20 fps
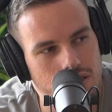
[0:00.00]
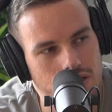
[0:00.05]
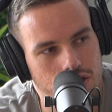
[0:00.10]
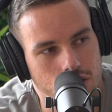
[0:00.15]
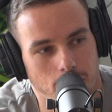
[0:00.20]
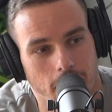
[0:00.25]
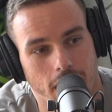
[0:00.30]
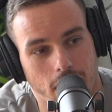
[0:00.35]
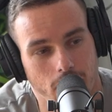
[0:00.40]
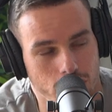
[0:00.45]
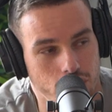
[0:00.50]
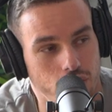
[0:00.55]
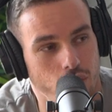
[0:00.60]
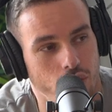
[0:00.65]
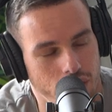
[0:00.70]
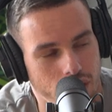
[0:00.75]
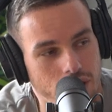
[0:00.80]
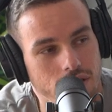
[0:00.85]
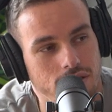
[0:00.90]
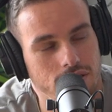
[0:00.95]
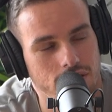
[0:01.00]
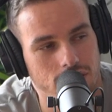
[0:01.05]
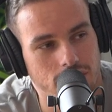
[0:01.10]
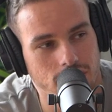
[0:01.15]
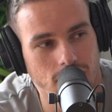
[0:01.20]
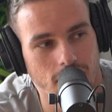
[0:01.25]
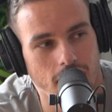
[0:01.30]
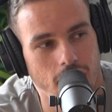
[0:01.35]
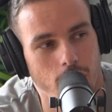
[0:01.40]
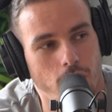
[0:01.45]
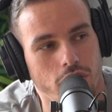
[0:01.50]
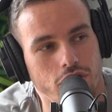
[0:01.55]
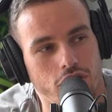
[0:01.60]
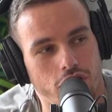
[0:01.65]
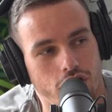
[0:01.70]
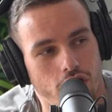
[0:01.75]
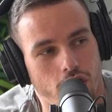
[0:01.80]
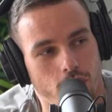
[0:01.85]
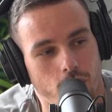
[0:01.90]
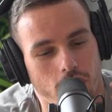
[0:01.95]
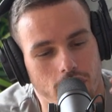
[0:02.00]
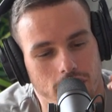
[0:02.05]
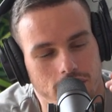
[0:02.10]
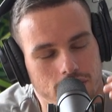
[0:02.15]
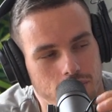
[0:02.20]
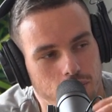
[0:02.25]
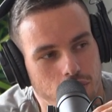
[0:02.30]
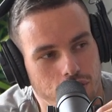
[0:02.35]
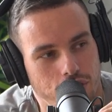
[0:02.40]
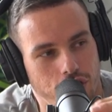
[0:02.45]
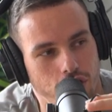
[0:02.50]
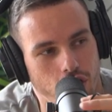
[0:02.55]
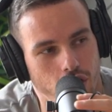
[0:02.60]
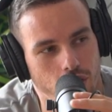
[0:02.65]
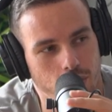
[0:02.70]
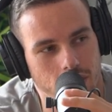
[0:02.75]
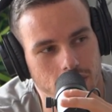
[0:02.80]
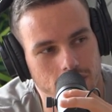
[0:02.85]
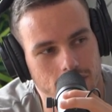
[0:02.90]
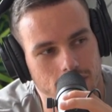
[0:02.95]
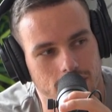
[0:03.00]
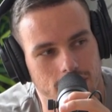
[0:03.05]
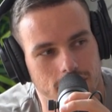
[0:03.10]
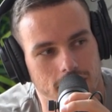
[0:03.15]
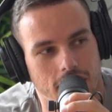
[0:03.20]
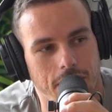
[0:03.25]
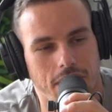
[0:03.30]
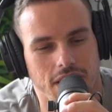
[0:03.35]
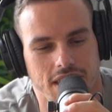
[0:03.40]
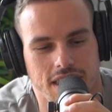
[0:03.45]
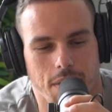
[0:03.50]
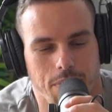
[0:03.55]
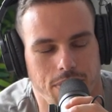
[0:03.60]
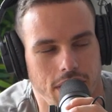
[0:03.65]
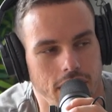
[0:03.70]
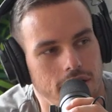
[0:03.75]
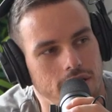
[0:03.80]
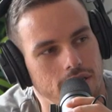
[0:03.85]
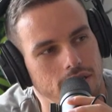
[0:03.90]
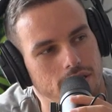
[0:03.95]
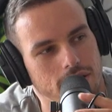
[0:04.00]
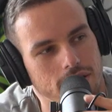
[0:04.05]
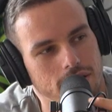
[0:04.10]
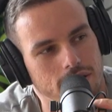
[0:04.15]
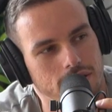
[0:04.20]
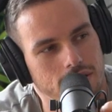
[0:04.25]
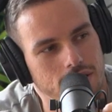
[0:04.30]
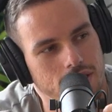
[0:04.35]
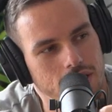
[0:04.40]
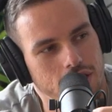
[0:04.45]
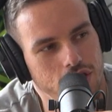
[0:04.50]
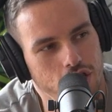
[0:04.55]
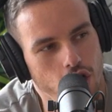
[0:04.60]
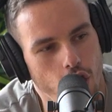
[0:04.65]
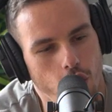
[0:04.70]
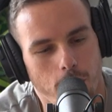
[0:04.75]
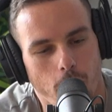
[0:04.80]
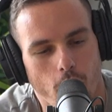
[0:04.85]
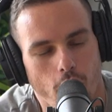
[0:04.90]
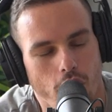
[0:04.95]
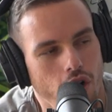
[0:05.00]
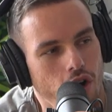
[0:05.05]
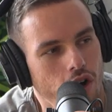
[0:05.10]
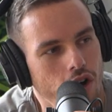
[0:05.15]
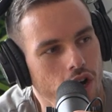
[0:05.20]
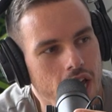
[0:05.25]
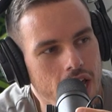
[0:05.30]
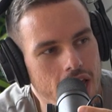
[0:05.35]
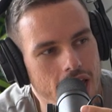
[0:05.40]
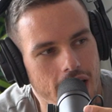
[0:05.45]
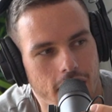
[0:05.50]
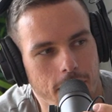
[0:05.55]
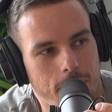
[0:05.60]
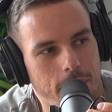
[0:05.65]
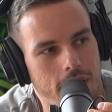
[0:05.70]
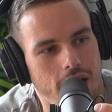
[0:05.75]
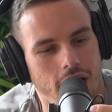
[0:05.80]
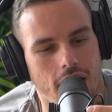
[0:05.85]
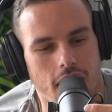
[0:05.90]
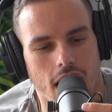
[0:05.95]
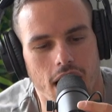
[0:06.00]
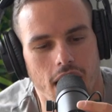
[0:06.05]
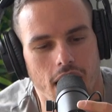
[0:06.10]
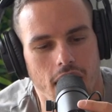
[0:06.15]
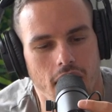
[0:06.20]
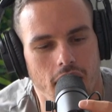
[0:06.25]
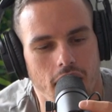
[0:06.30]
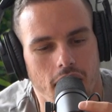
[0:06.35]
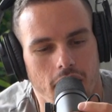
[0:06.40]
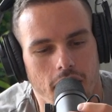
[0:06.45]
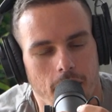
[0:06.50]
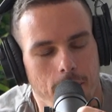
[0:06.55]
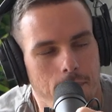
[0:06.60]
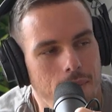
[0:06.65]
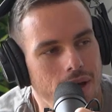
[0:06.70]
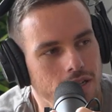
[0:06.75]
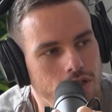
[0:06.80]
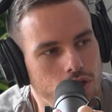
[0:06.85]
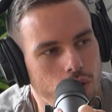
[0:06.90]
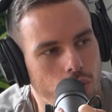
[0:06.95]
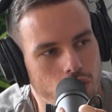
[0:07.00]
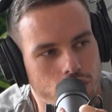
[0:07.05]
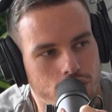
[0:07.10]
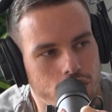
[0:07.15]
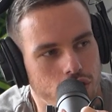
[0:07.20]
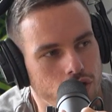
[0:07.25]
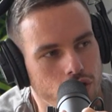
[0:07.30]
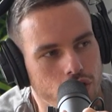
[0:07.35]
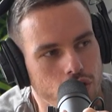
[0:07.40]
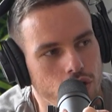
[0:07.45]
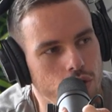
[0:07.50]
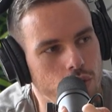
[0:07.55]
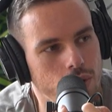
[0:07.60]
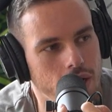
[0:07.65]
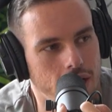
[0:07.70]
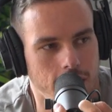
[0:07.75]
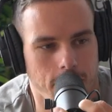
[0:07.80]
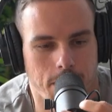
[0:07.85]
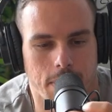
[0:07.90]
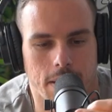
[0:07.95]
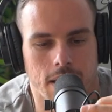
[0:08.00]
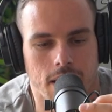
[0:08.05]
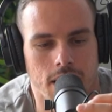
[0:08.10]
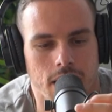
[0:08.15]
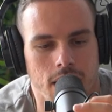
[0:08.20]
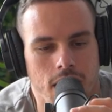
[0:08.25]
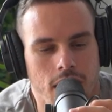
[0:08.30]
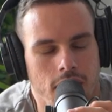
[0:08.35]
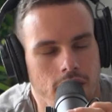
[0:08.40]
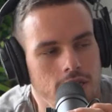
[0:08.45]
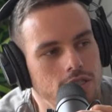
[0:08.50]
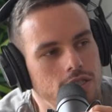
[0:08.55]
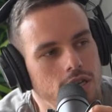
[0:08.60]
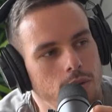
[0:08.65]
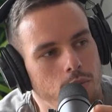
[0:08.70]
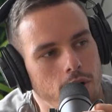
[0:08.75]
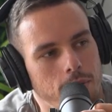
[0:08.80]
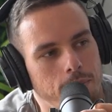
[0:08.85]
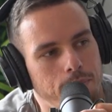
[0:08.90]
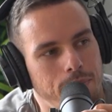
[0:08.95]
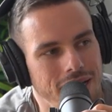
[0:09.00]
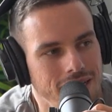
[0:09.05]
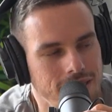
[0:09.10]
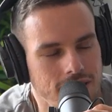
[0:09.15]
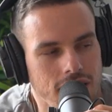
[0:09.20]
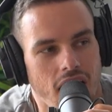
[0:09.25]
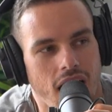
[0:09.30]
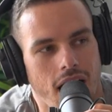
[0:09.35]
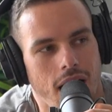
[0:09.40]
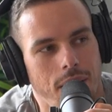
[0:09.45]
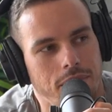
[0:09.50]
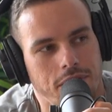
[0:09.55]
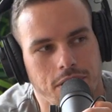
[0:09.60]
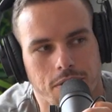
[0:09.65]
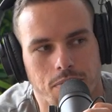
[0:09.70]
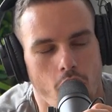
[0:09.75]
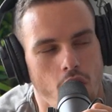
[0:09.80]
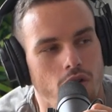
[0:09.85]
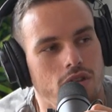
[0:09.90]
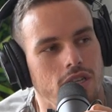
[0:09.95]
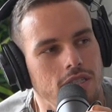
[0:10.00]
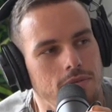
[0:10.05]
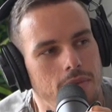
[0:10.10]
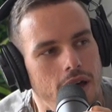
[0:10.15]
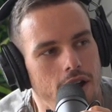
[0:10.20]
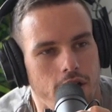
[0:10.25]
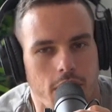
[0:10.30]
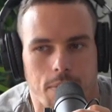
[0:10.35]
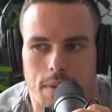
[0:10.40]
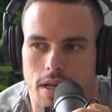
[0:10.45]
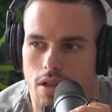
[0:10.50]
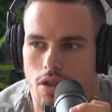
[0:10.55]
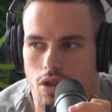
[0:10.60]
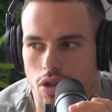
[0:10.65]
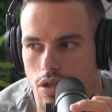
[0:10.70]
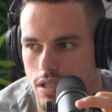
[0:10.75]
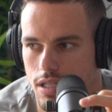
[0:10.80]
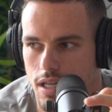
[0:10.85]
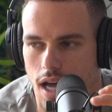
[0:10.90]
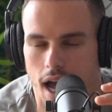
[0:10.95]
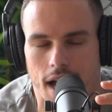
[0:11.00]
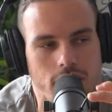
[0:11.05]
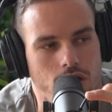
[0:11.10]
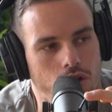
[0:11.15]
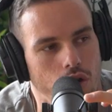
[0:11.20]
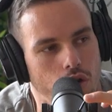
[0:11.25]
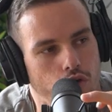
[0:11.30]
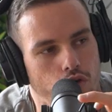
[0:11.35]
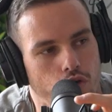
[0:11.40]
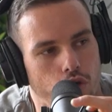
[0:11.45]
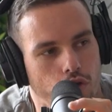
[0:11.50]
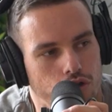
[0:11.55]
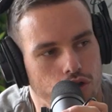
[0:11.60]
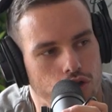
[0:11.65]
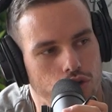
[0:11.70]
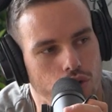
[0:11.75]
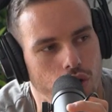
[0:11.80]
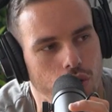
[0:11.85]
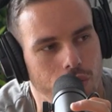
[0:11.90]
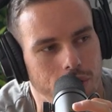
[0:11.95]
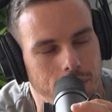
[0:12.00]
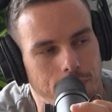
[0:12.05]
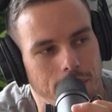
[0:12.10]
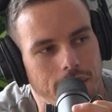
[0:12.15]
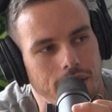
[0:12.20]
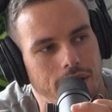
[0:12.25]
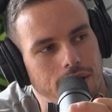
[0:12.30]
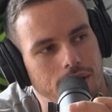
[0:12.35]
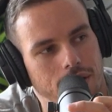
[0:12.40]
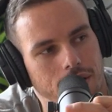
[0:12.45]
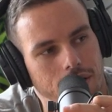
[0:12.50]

So Michael Jordan. You know, okay. what's your third Jordan. one? What's your third one? Give us something. Snowboarder. It could be a, a, a mentor to you. It could be someone big time, small. Doesn't matter. It could be a guy at the local grocery store. Who would it be?